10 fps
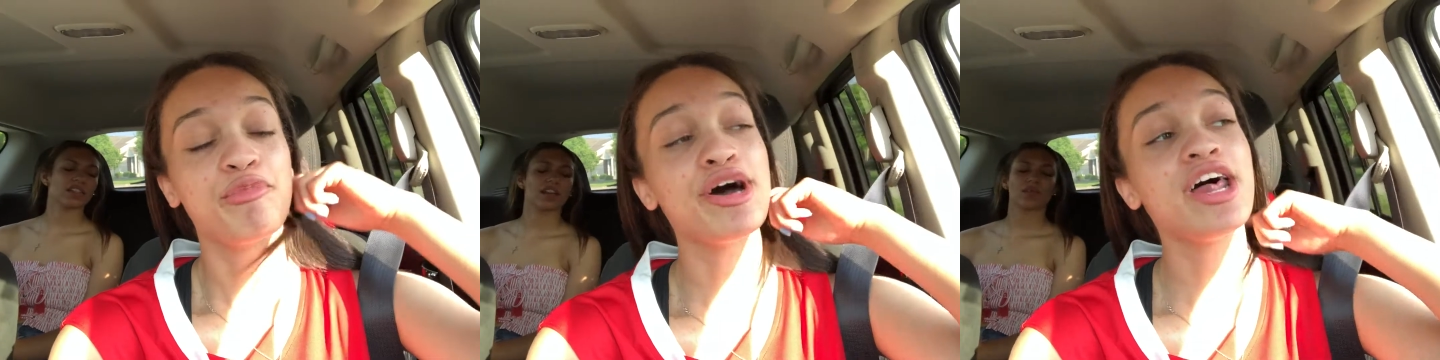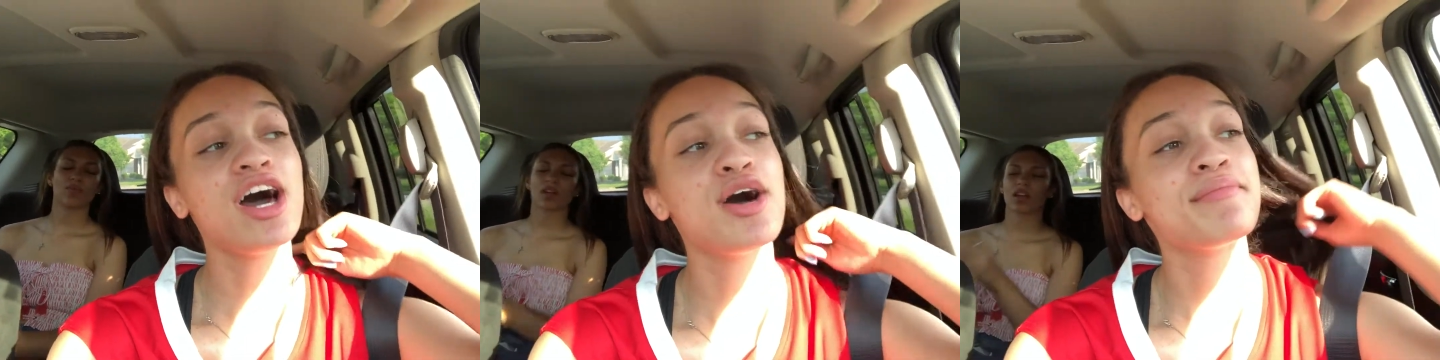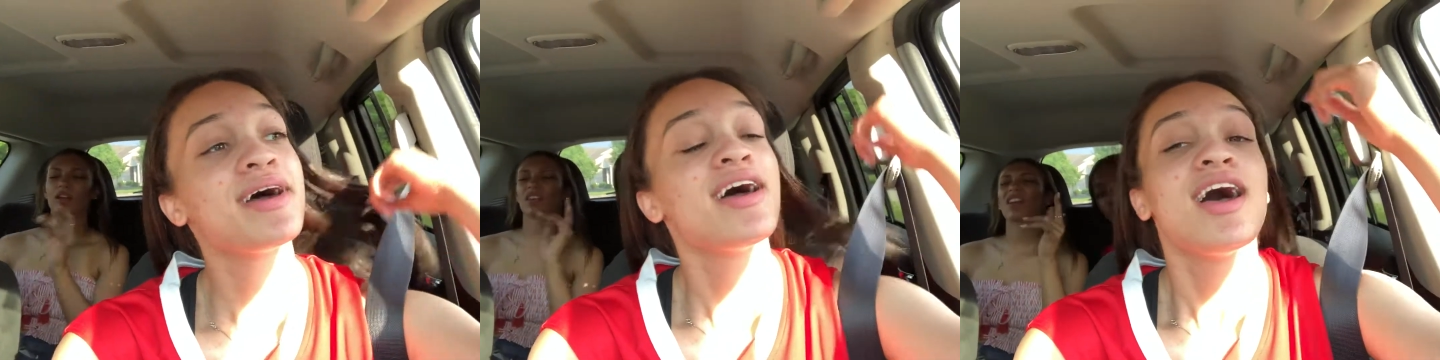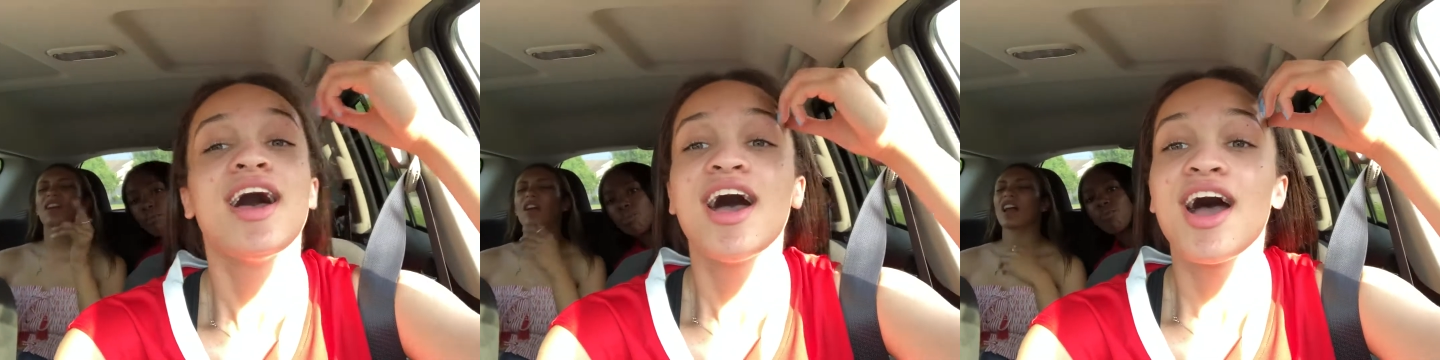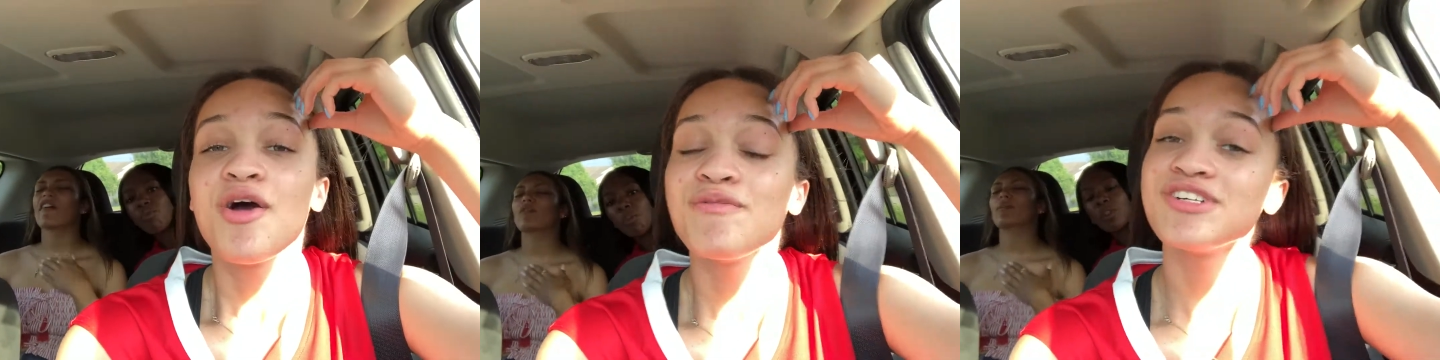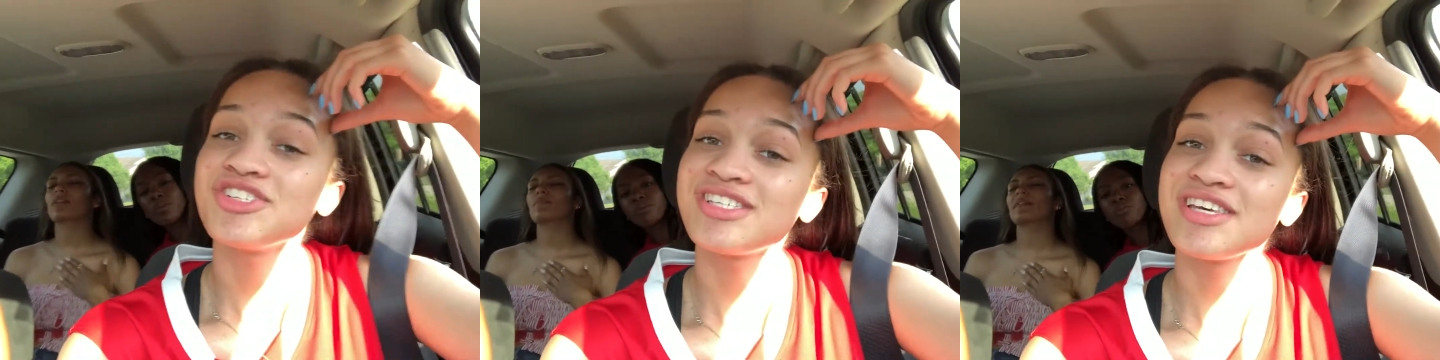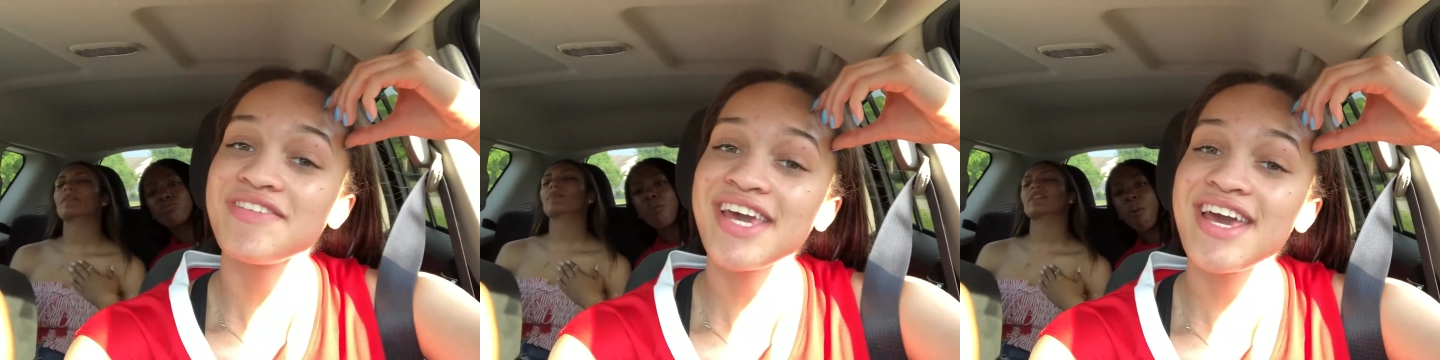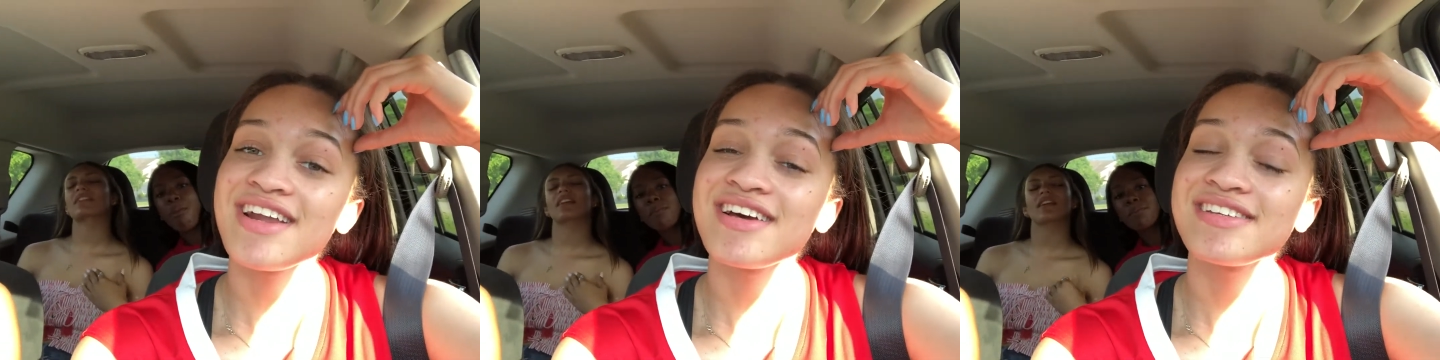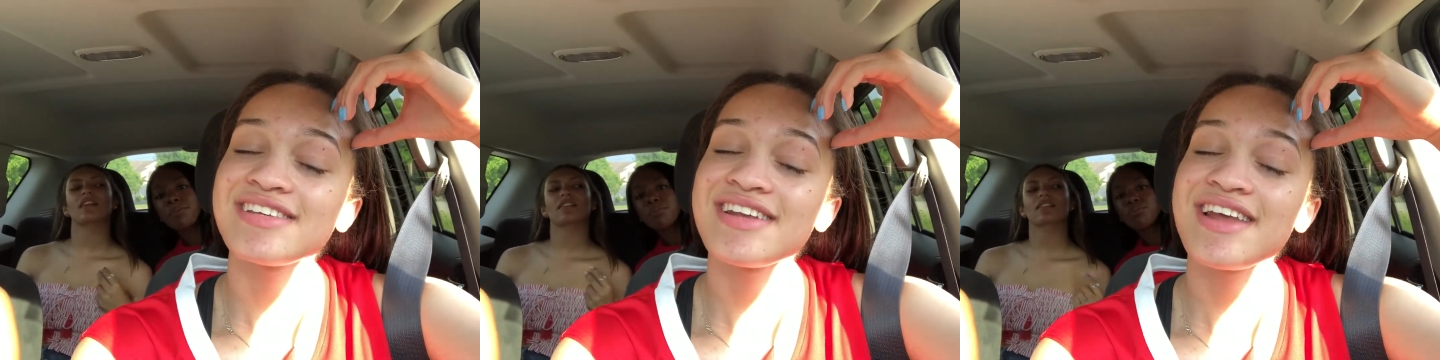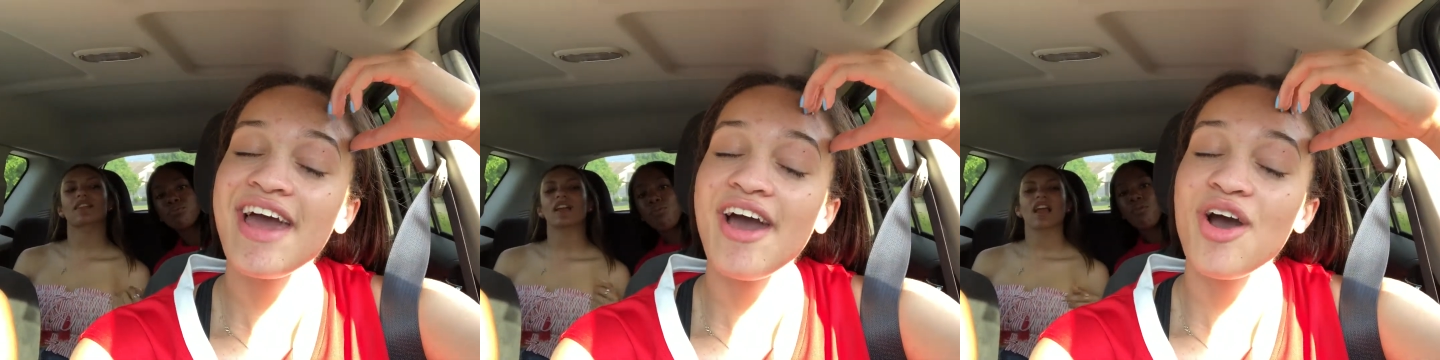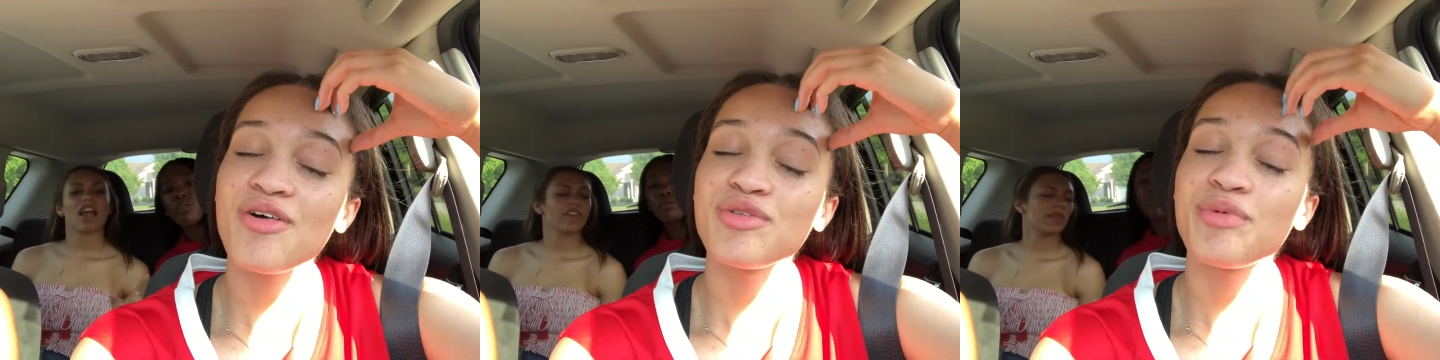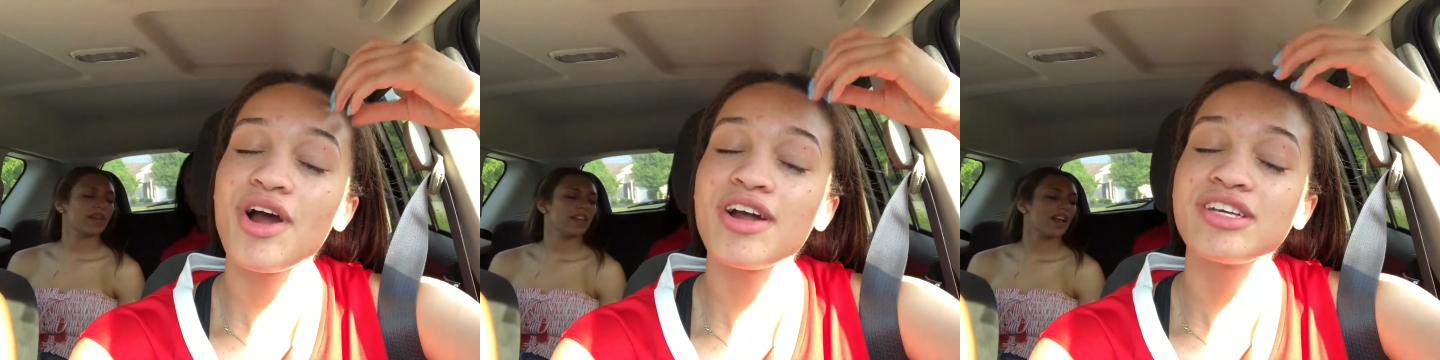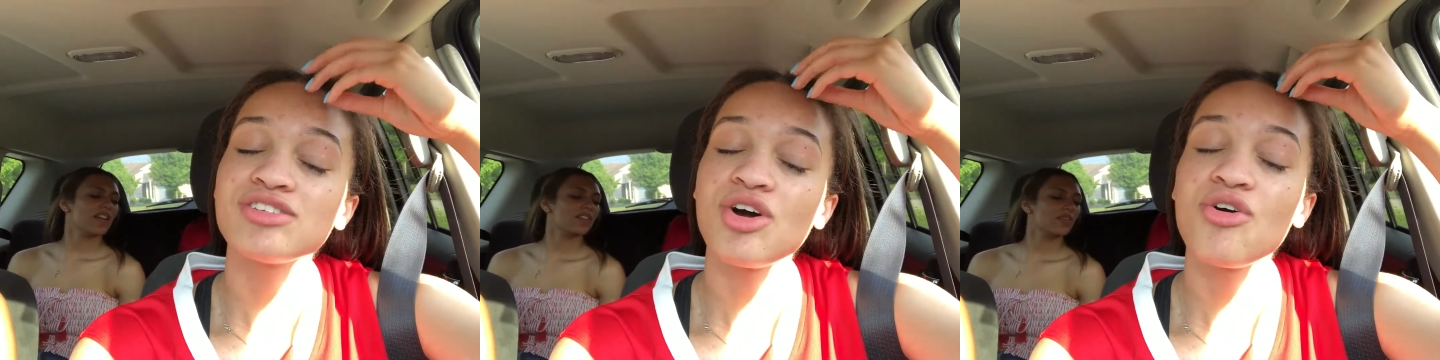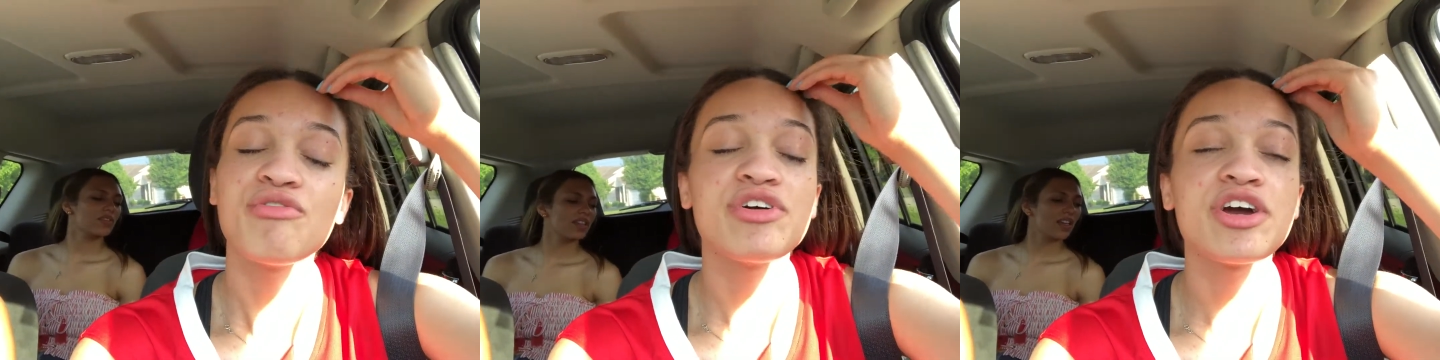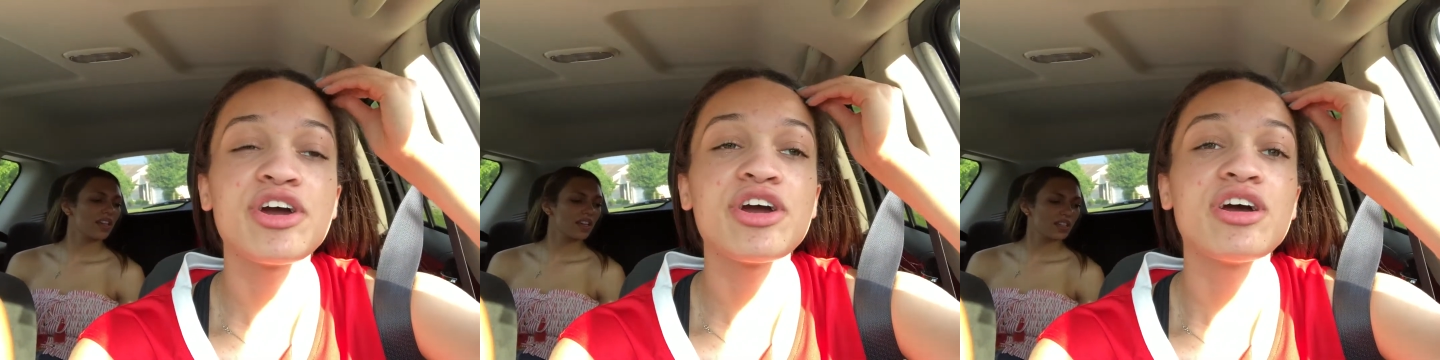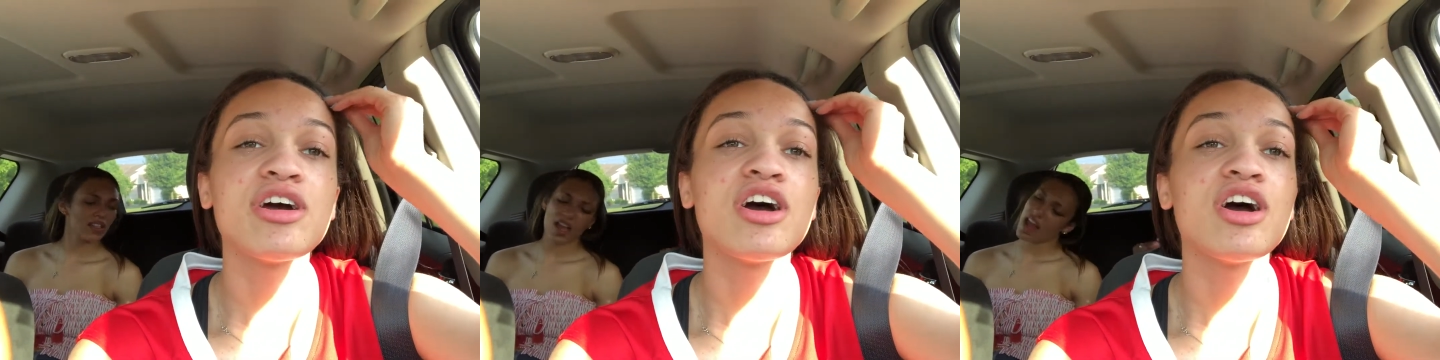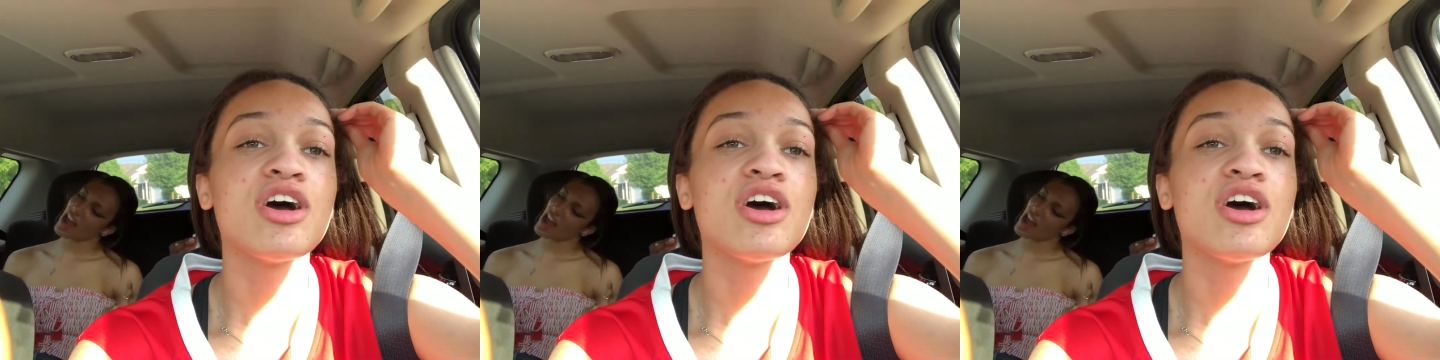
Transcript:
Speaker 1: But um we're just leaving Anna's and now the party's over. Yeah.